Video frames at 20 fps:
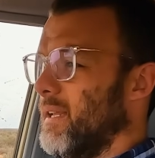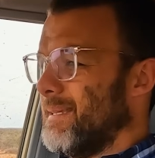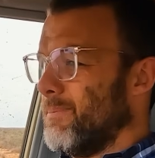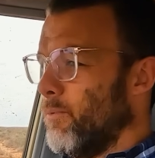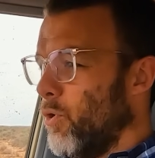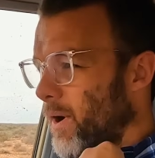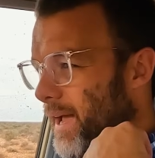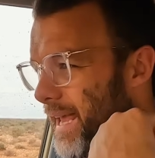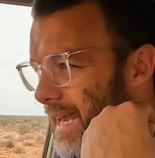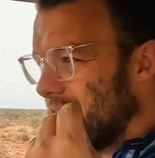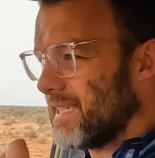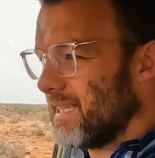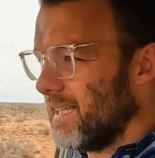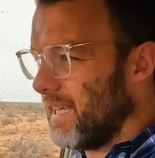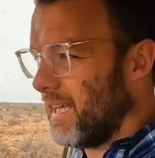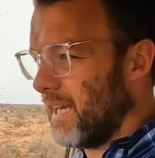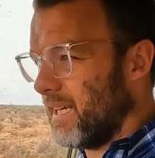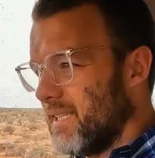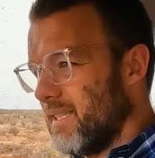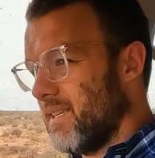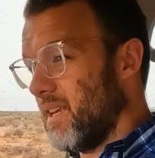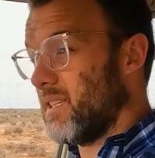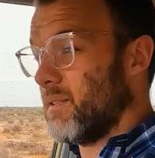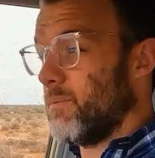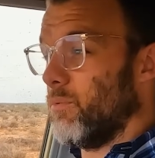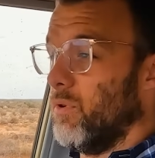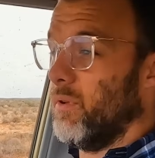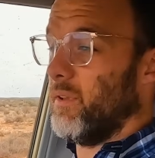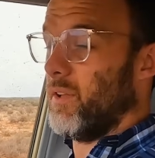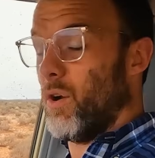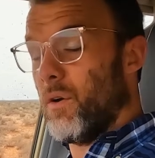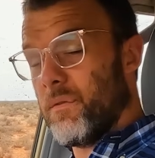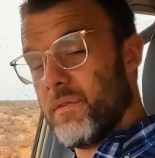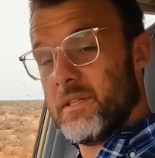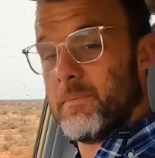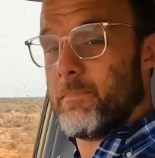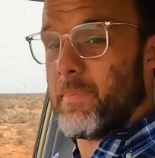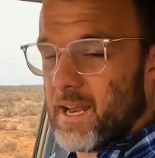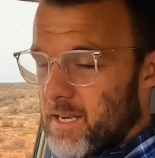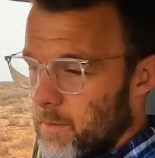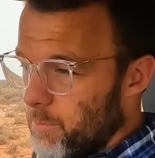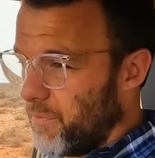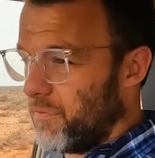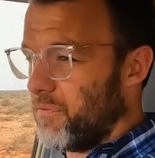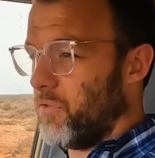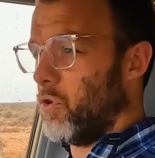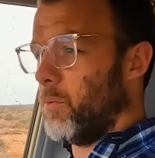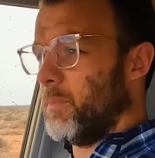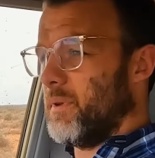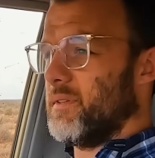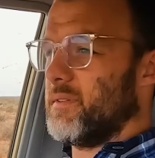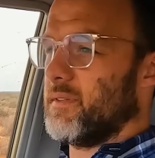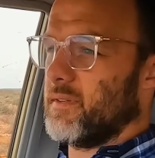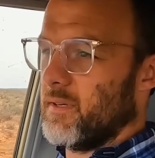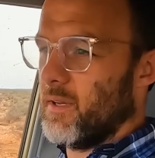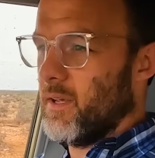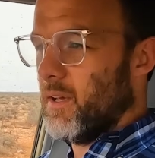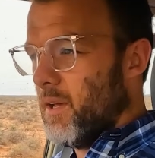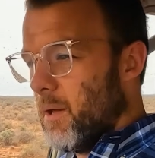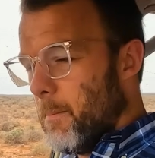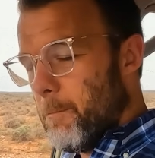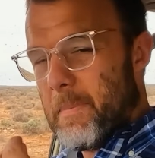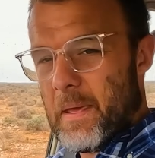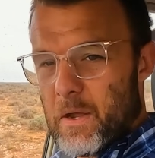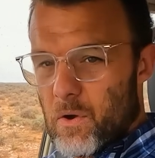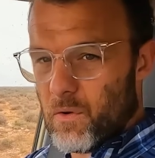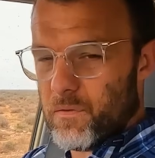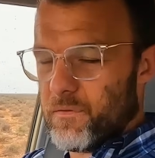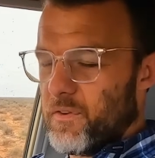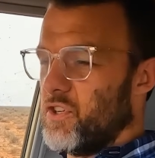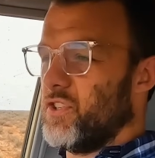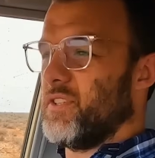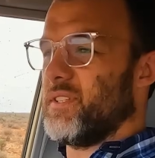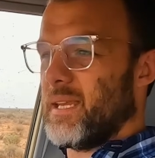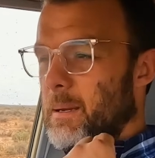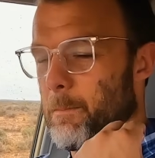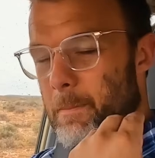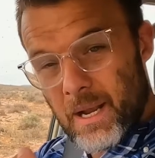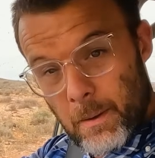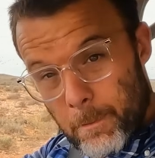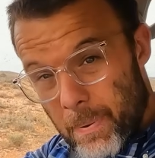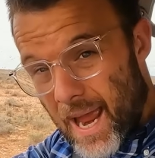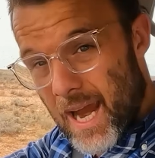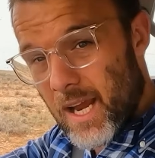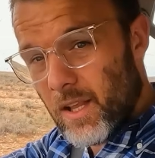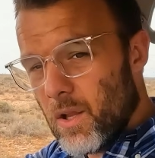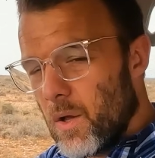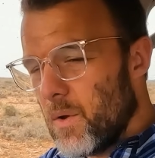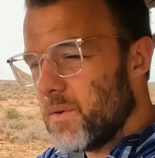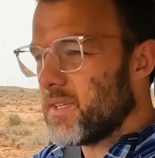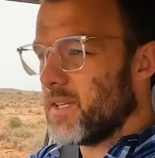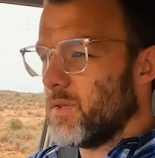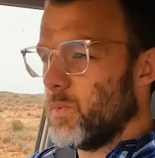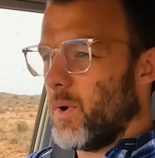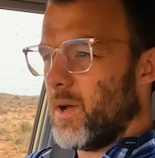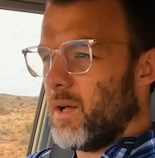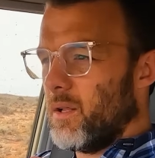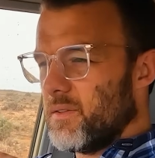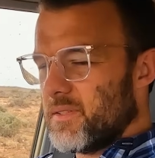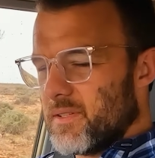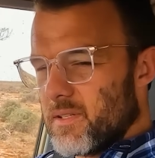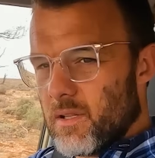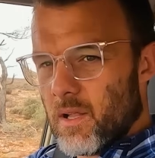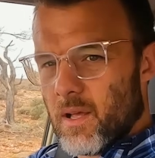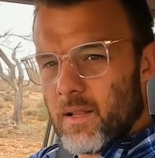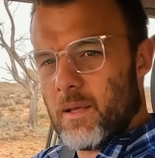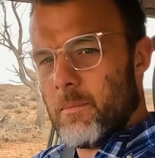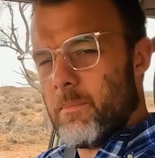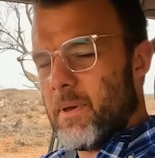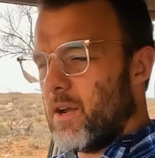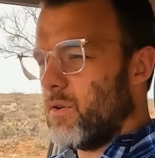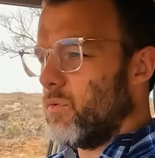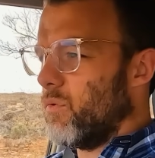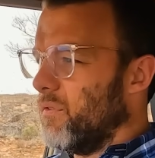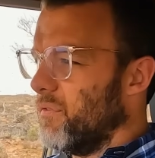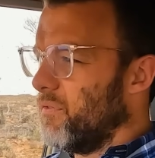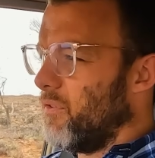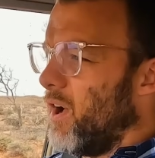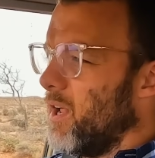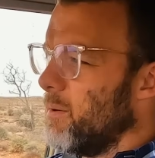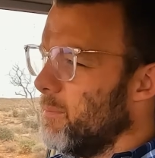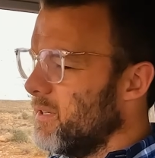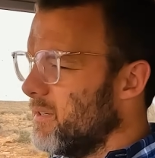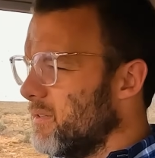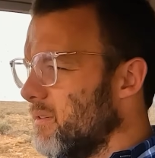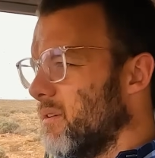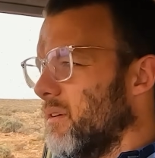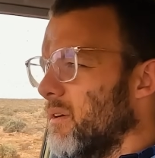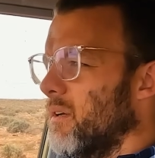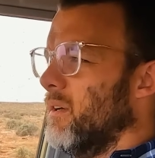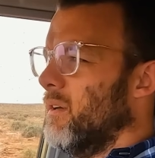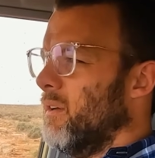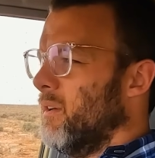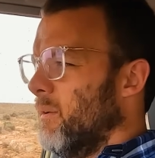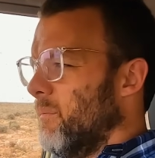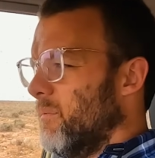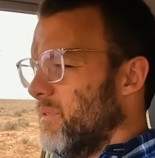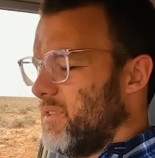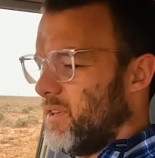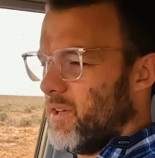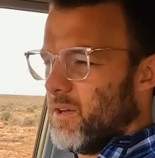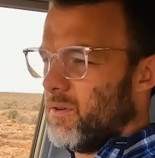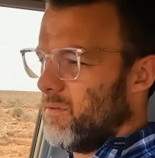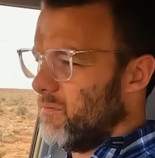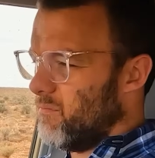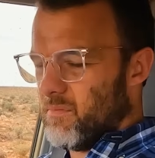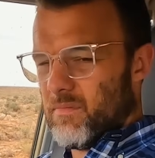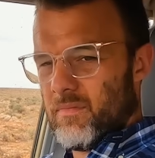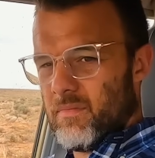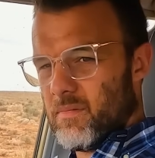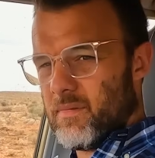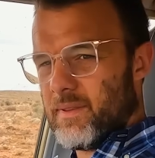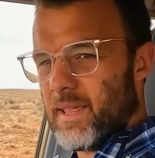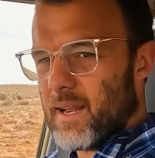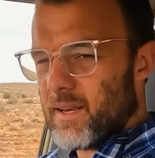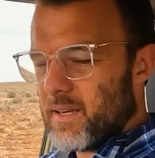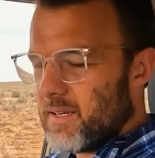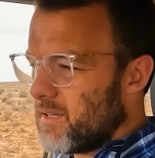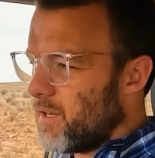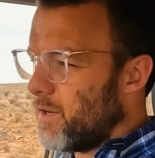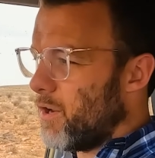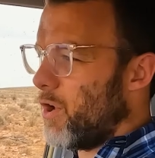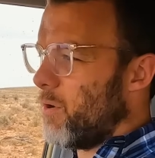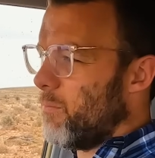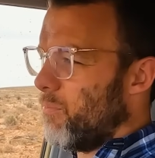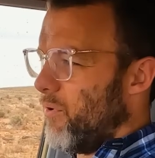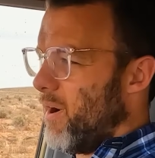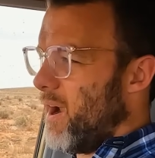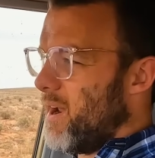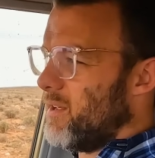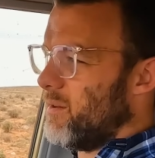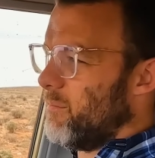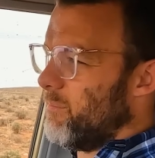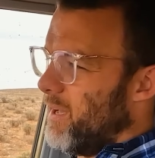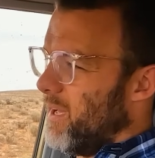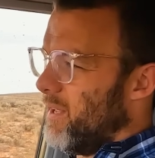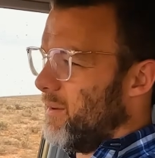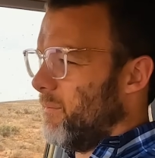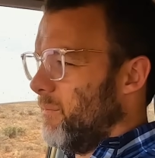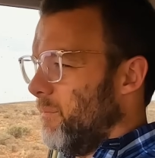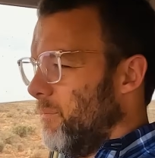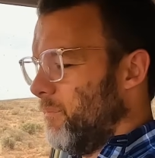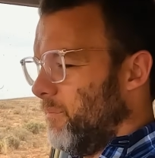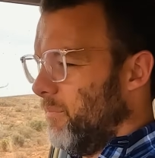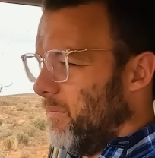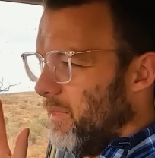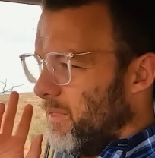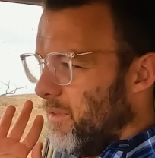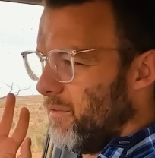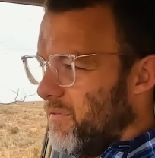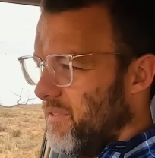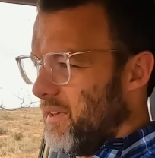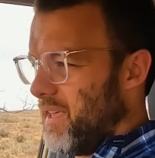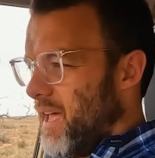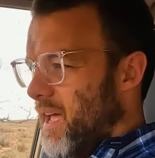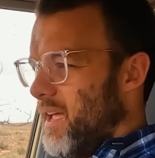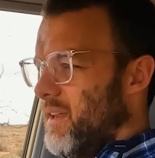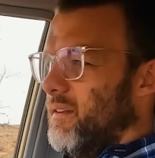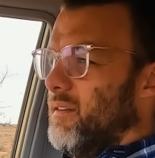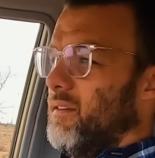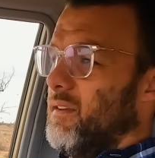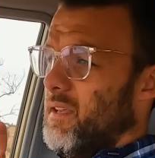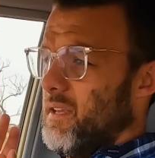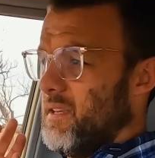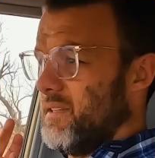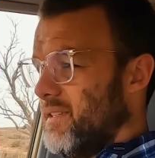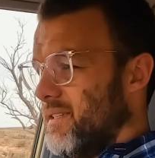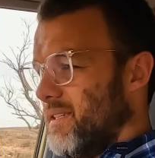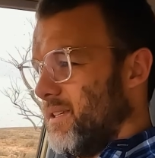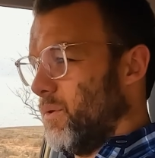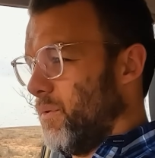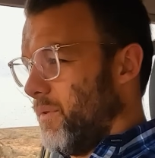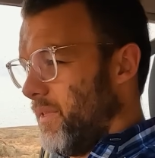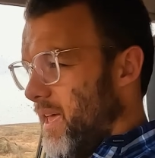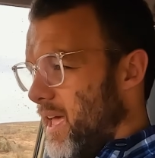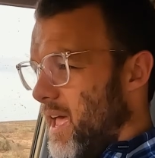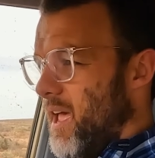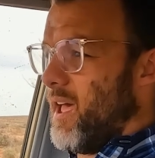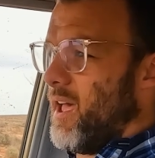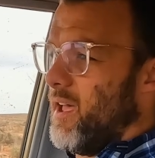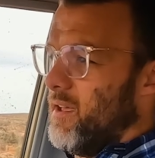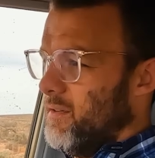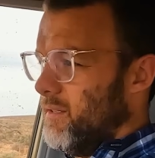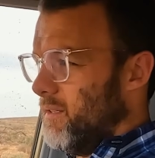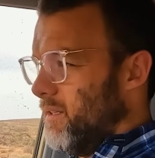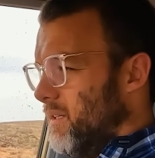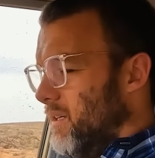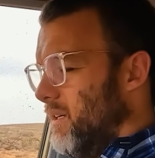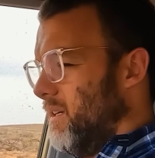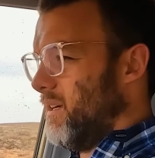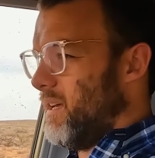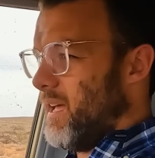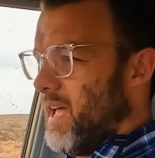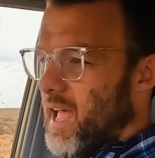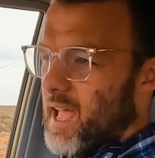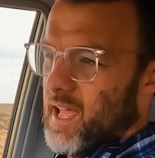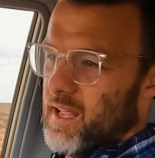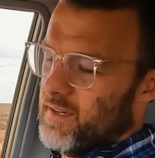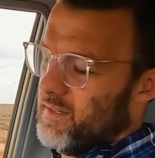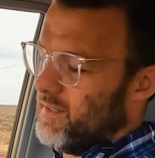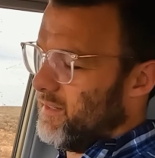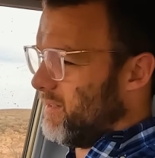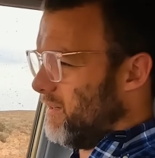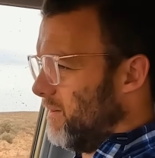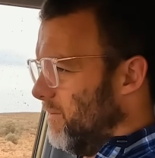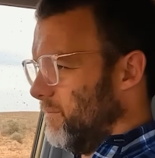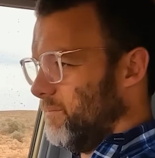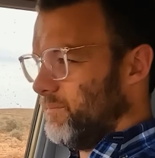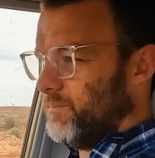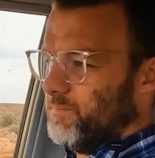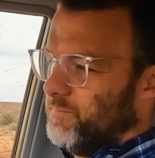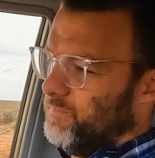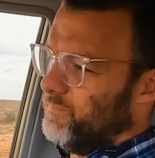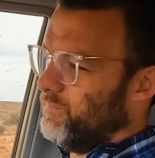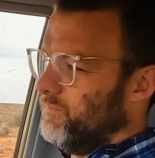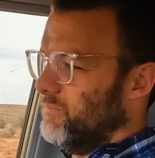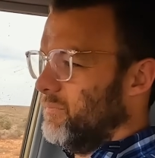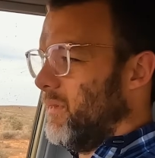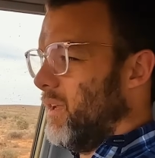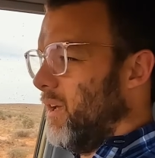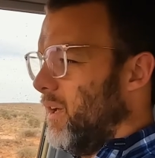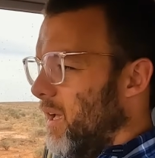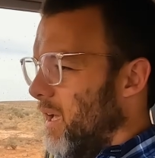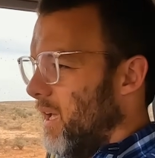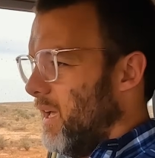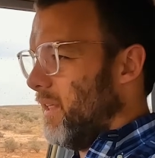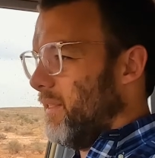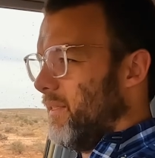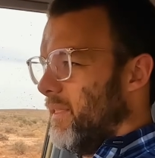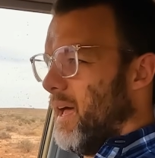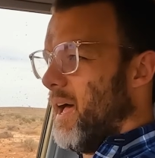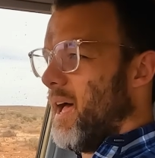it's more easily accessible, it offers better performance, better efficiency, better payloads as well, slightly better refinement. So that is a no-brainer, but the V8 is still there, and the